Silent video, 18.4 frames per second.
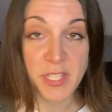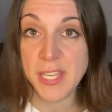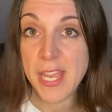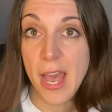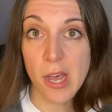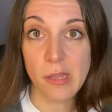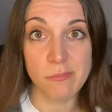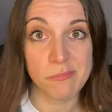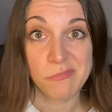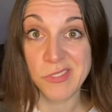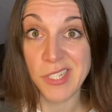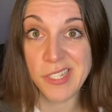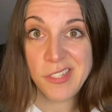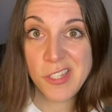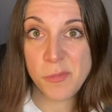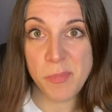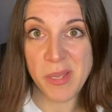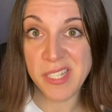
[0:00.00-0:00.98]
yeah,
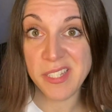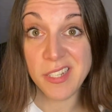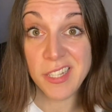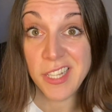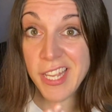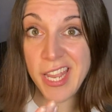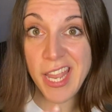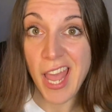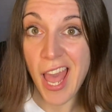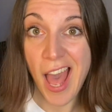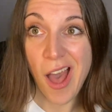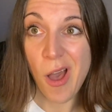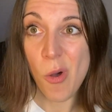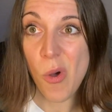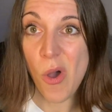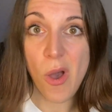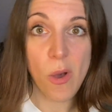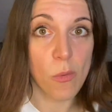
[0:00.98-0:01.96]
this is basically
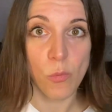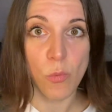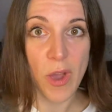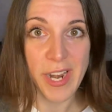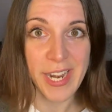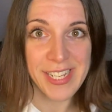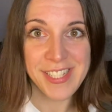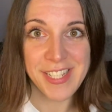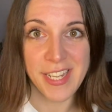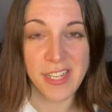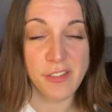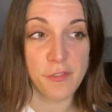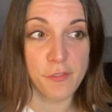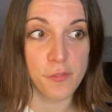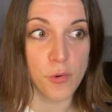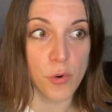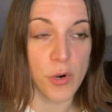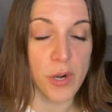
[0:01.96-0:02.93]
what I did
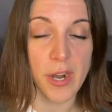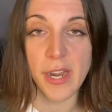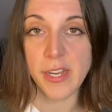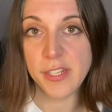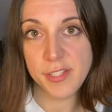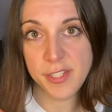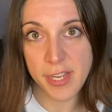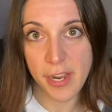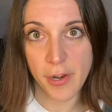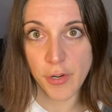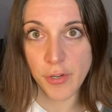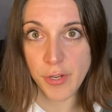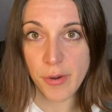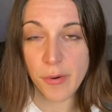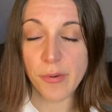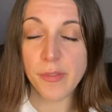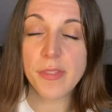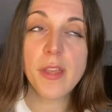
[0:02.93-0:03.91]
for an entire
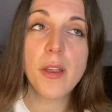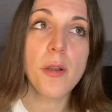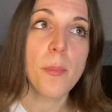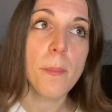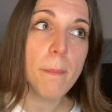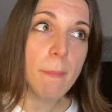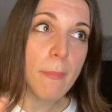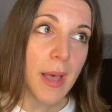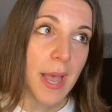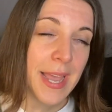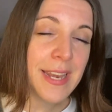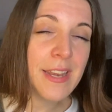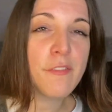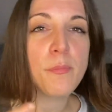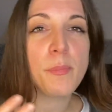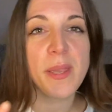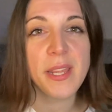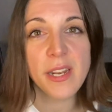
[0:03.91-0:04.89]
year. There might
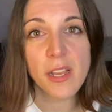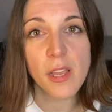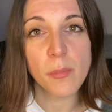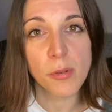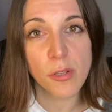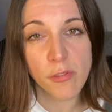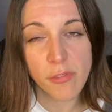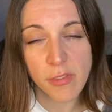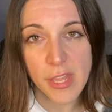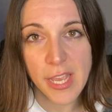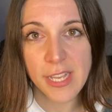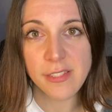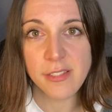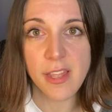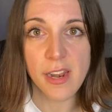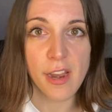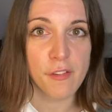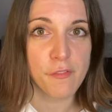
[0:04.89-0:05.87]
have been a couple of
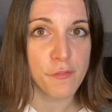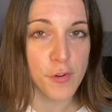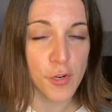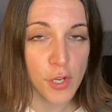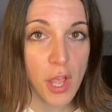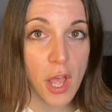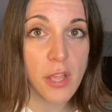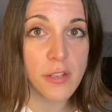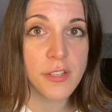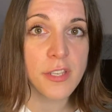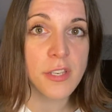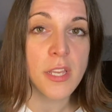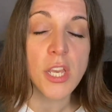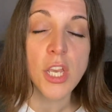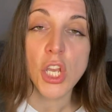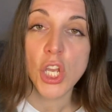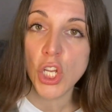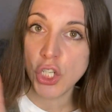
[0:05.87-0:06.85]
things that I've forgotten
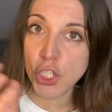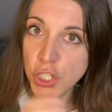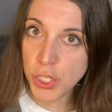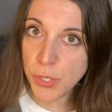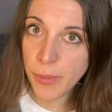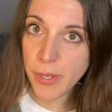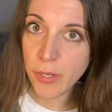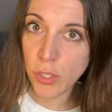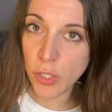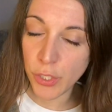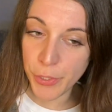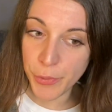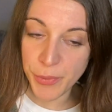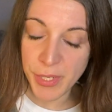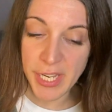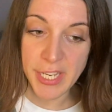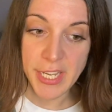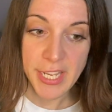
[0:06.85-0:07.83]
to
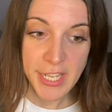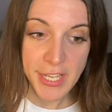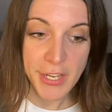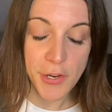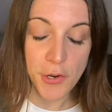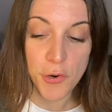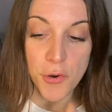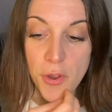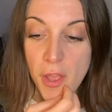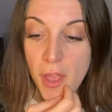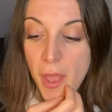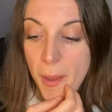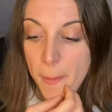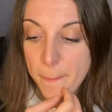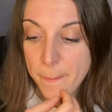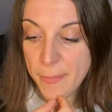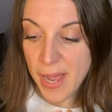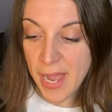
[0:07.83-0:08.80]
include in here,
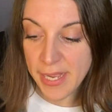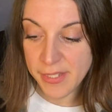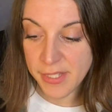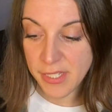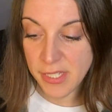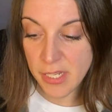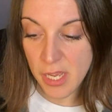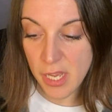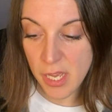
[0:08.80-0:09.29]
but